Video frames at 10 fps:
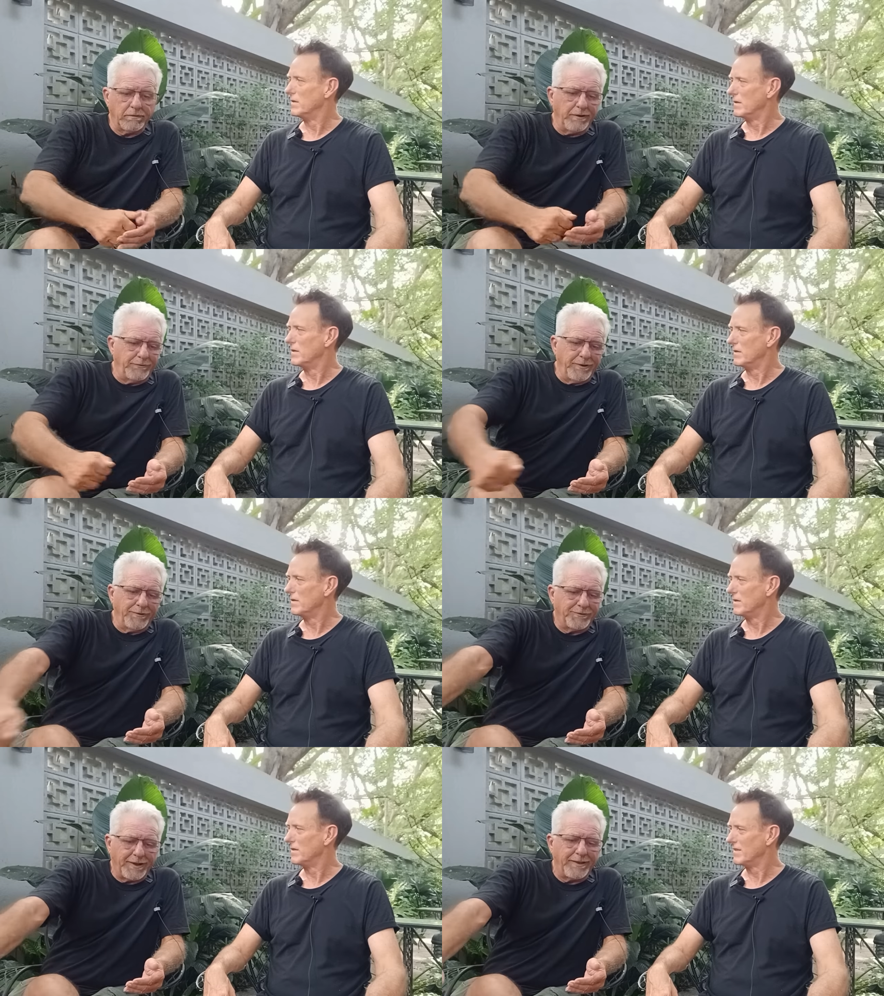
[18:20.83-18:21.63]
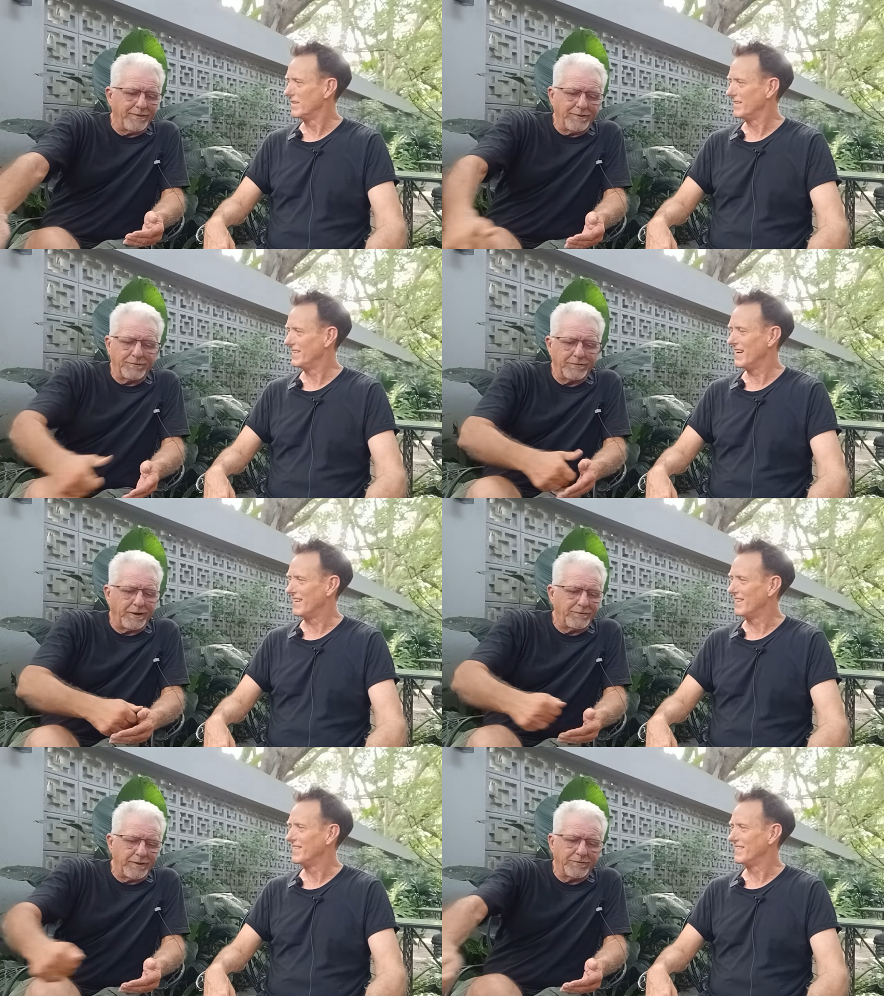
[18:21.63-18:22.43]
Speaker 1: I set aside this. Yeah. I
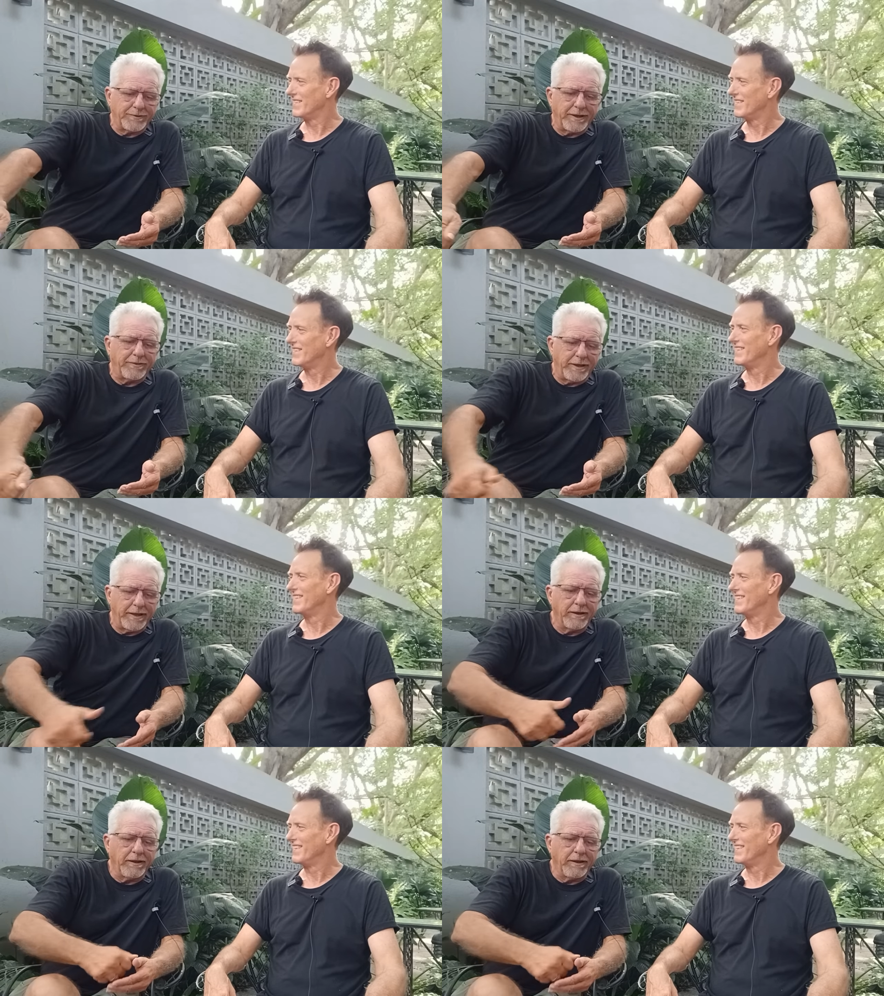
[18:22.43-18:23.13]
set aside that.